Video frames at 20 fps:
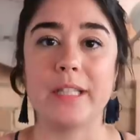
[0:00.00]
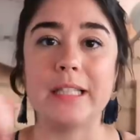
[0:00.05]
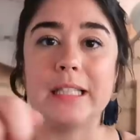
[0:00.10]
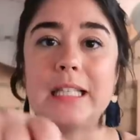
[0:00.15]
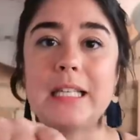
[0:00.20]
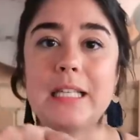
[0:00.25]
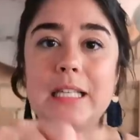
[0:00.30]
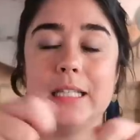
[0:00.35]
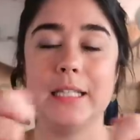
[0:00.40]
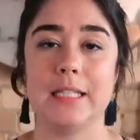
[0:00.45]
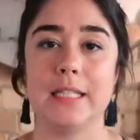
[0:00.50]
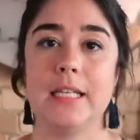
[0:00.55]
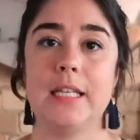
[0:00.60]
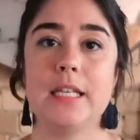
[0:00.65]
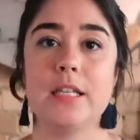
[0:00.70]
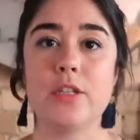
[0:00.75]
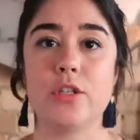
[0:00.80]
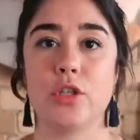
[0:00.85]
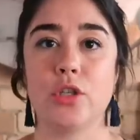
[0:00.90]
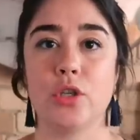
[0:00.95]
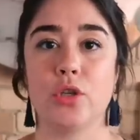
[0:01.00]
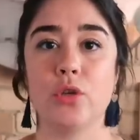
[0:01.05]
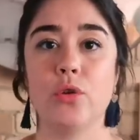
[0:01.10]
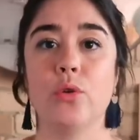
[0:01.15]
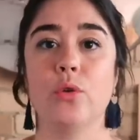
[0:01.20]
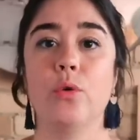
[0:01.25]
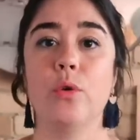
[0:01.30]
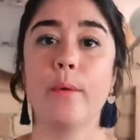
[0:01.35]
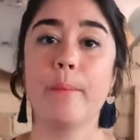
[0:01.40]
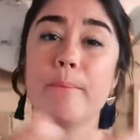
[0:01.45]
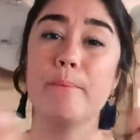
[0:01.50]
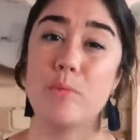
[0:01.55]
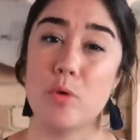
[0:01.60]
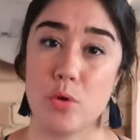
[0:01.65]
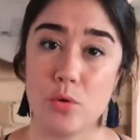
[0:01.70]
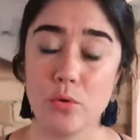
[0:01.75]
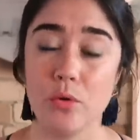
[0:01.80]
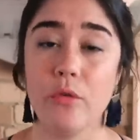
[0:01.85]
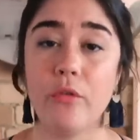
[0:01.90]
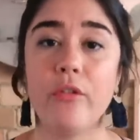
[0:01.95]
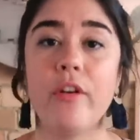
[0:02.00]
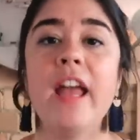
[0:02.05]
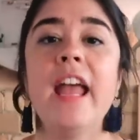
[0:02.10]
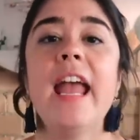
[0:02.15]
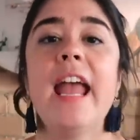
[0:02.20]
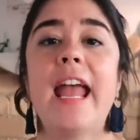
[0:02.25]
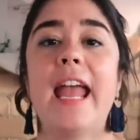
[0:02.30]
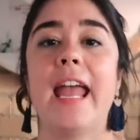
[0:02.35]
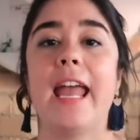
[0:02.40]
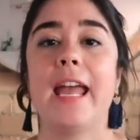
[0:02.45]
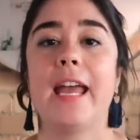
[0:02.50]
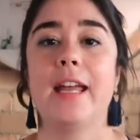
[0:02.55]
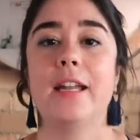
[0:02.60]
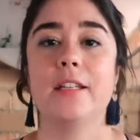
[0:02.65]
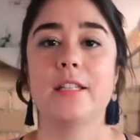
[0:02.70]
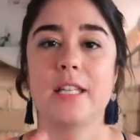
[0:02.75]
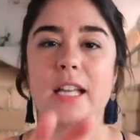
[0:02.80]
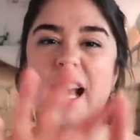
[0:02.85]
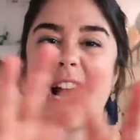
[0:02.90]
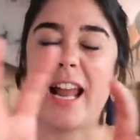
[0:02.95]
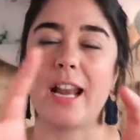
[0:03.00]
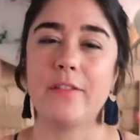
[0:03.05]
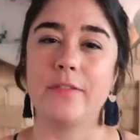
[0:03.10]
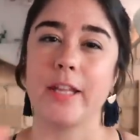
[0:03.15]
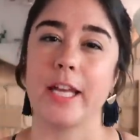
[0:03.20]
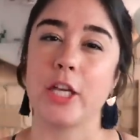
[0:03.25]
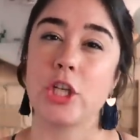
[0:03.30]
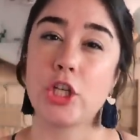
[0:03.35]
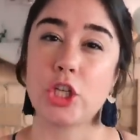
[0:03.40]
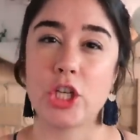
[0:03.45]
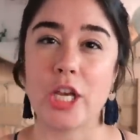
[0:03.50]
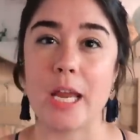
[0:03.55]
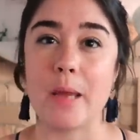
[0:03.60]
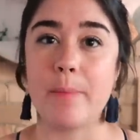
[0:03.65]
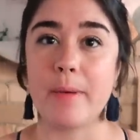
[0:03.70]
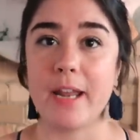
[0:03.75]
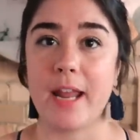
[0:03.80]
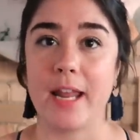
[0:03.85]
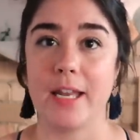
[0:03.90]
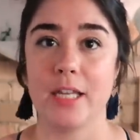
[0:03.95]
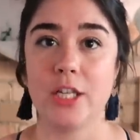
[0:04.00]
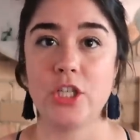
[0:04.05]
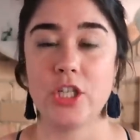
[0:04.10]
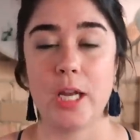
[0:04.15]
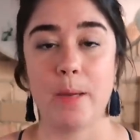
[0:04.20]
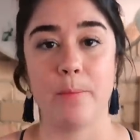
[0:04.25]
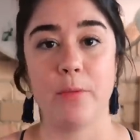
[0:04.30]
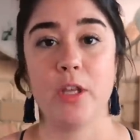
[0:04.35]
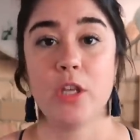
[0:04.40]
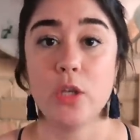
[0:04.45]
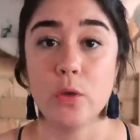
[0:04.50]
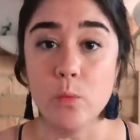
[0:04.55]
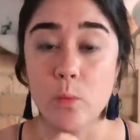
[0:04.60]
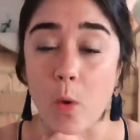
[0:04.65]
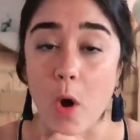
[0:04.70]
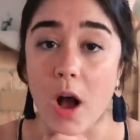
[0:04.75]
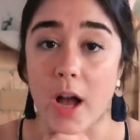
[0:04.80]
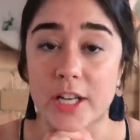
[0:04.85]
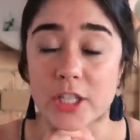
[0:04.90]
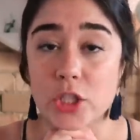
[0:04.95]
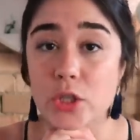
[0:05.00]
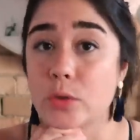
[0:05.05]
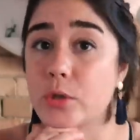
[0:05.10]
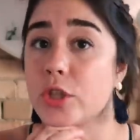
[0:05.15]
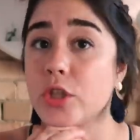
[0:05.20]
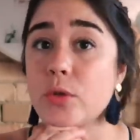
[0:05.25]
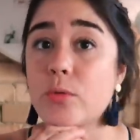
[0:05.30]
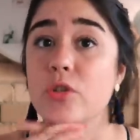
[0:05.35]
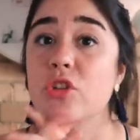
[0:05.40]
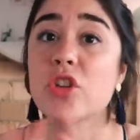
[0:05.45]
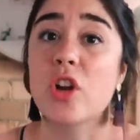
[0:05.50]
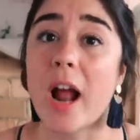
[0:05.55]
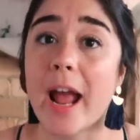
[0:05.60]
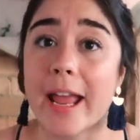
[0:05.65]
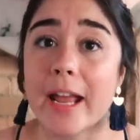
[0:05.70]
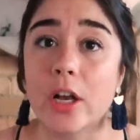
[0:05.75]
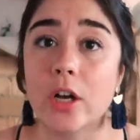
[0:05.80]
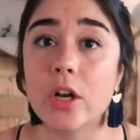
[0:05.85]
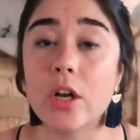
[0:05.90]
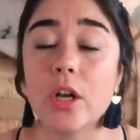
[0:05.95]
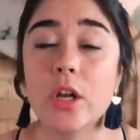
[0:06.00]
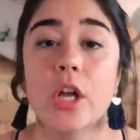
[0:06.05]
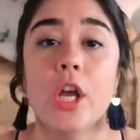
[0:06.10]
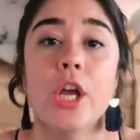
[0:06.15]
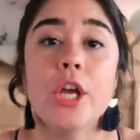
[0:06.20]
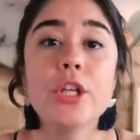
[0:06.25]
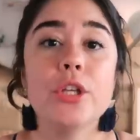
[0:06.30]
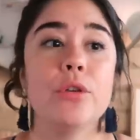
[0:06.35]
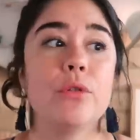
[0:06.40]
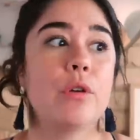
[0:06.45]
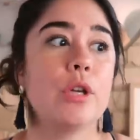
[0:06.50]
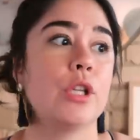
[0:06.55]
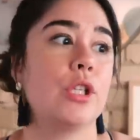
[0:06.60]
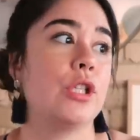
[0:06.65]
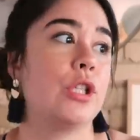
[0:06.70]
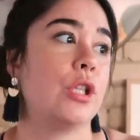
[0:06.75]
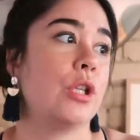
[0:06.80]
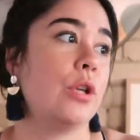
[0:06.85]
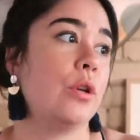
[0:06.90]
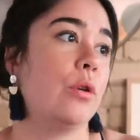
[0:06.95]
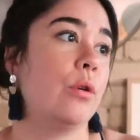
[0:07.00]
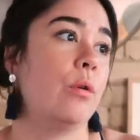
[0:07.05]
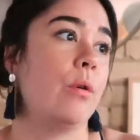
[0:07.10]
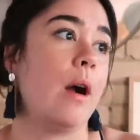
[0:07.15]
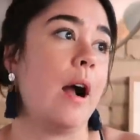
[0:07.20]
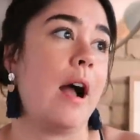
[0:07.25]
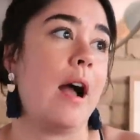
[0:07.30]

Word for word: really easy to move and to kind of like shape in any shape that you want. You could do a triangle, you could do